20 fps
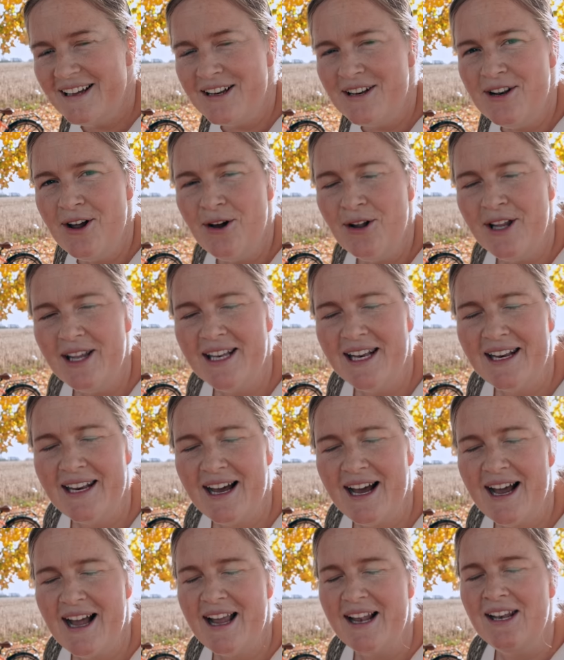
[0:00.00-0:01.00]
Nolan and
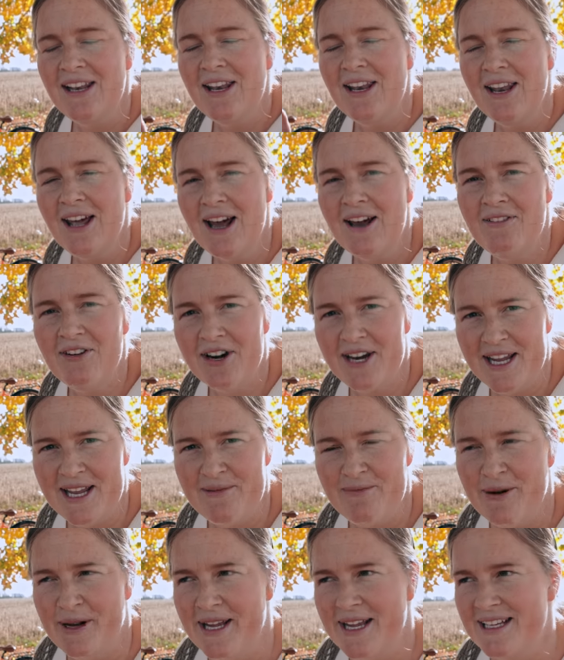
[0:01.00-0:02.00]
I love our
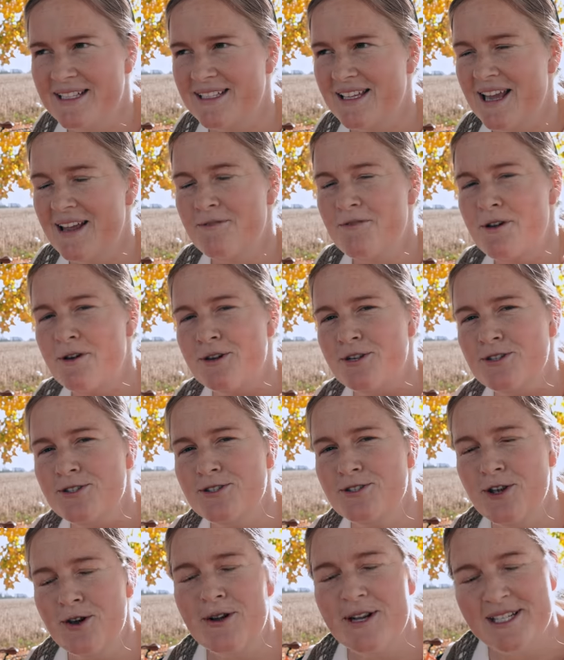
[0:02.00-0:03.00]
e-bikes, and we are
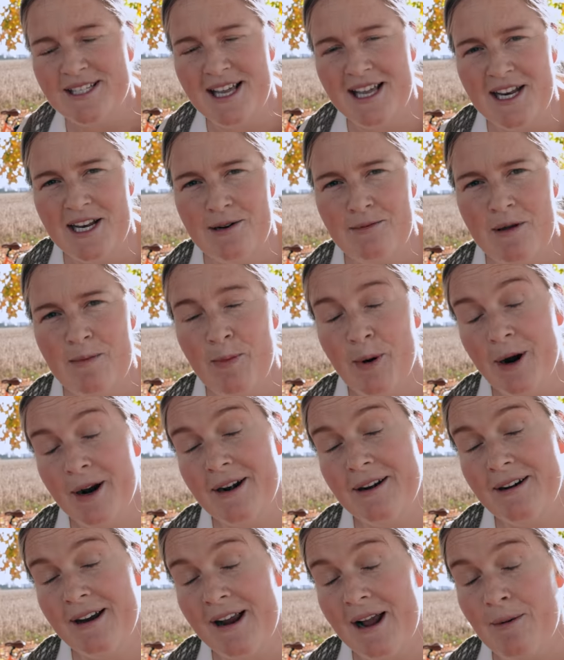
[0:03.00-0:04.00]
so excited to be
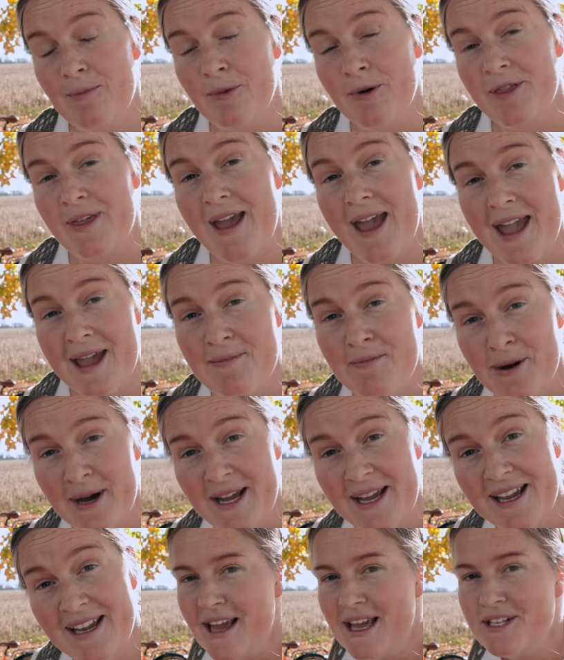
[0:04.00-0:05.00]
partnering up with
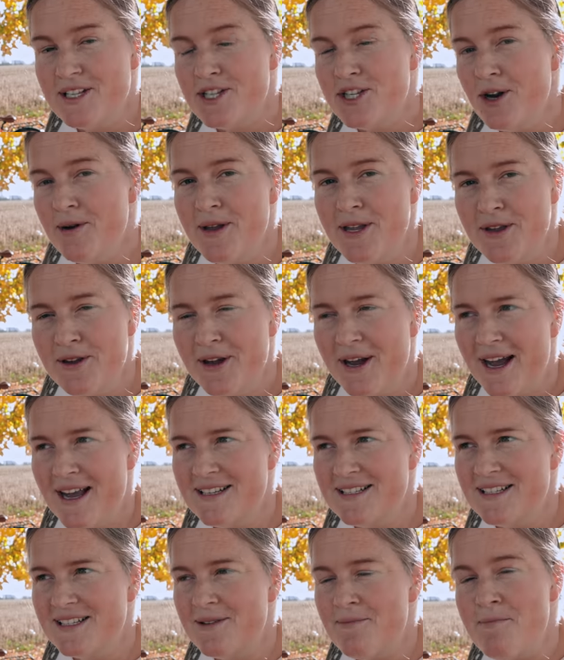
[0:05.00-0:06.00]
Heybike and showing you
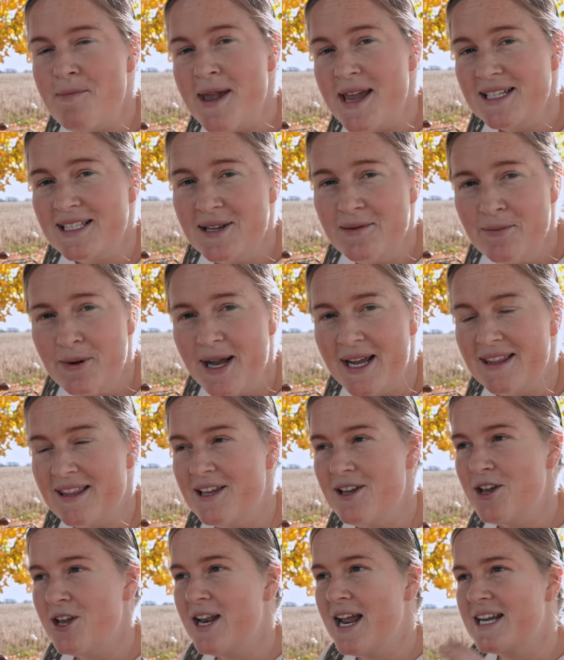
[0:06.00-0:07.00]
guys this amazing bike
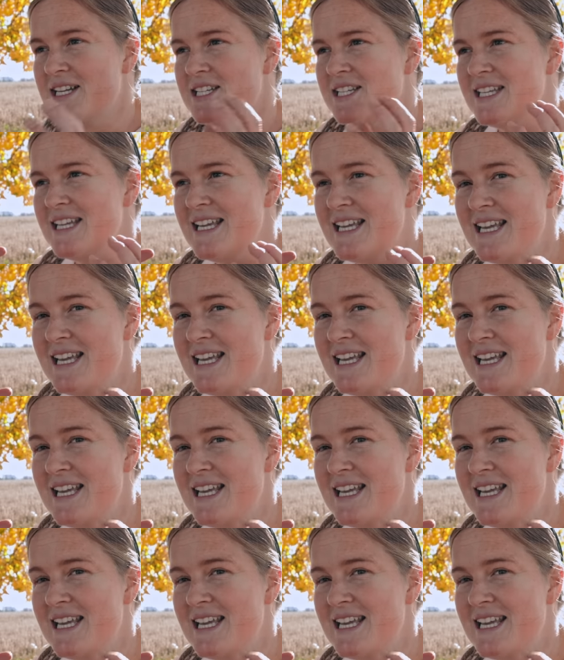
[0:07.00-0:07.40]
that you can actually